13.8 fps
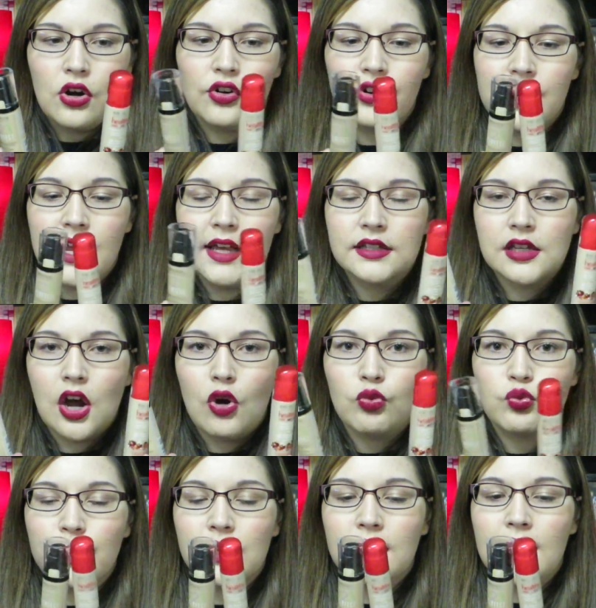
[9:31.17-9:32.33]
creates a
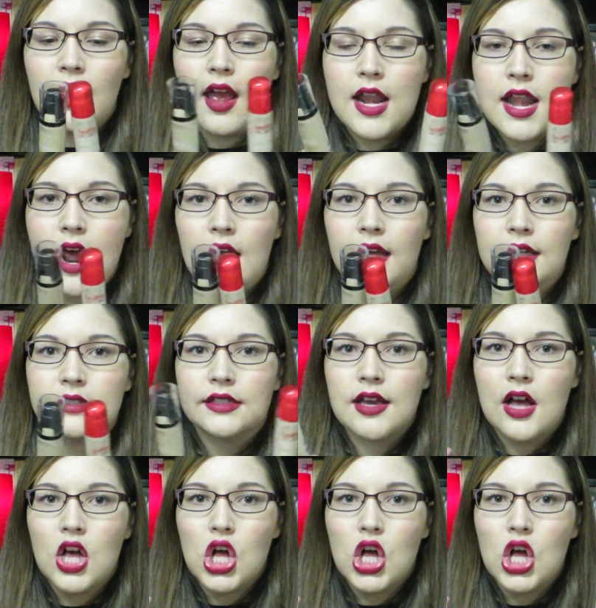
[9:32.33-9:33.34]
really nice,